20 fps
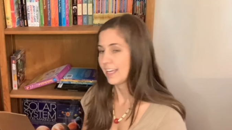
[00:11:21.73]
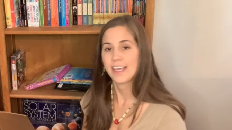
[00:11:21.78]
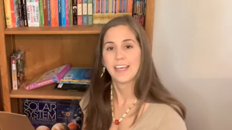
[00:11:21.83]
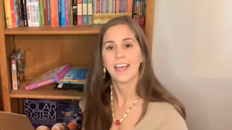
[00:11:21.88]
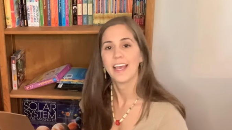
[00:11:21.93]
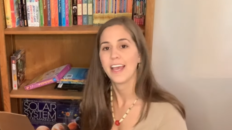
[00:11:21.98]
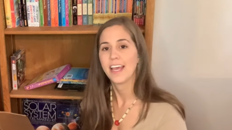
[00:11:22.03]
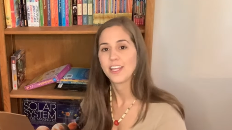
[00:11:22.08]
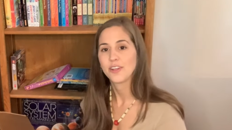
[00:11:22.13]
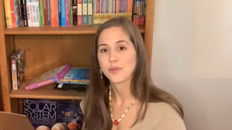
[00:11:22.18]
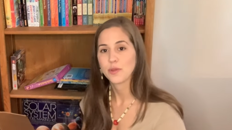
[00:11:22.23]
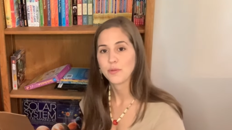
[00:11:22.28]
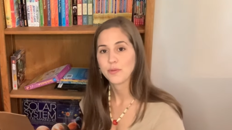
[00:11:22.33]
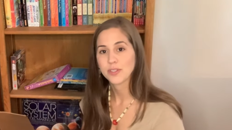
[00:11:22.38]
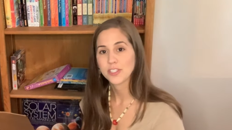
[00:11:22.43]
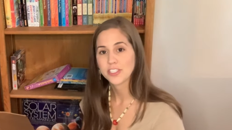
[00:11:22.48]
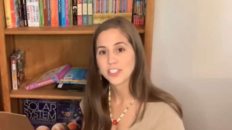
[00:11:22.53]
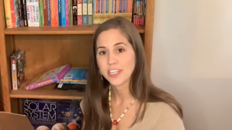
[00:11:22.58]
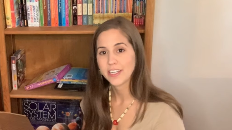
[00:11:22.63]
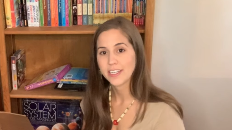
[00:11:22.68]
And we will
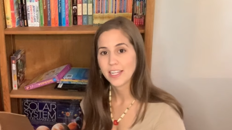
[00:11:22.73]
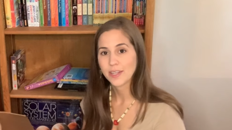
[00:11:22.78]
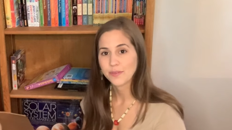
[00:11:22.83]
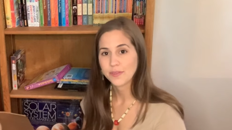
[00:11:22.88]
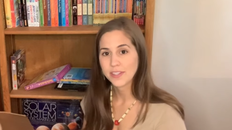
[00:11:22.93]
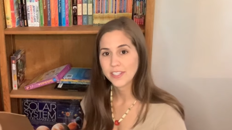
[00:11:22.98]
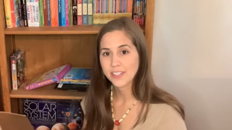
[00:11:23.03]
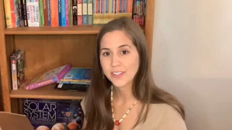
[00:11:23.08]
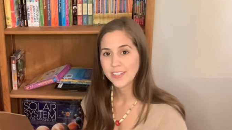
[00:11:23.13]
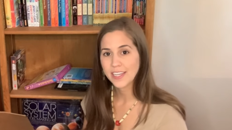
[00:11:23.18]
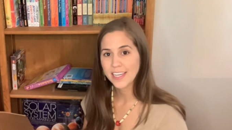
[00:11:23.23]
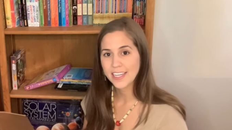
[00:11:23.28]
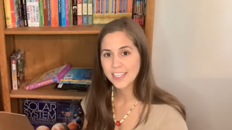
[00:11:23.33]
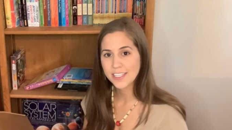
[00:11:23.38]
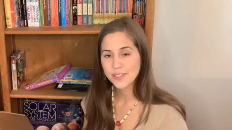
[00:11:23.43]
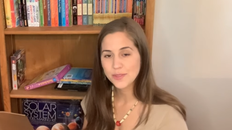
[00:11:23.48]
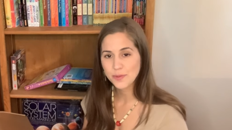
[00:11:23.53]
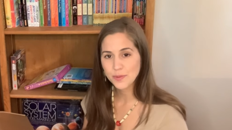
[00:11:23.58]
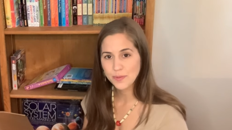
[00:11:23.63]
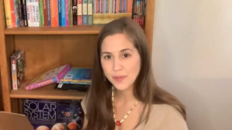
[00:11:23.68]
share that with you
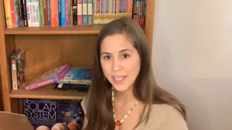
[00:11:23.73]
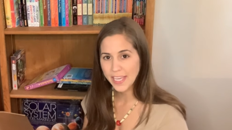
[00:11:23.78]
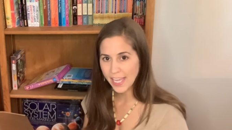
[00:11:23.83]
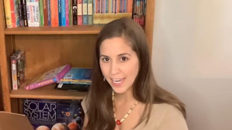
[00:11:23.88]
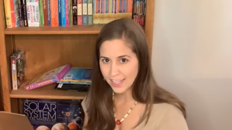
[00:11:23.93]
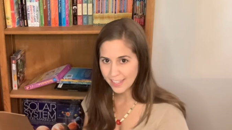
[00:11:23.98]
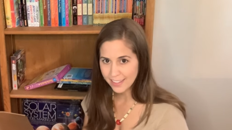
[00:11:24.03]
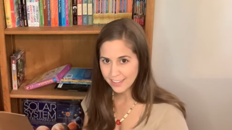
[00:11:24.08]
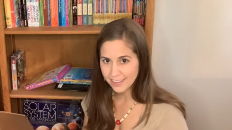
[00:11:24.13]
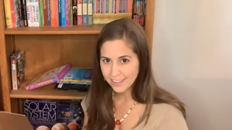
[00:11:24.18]
guys when we get it.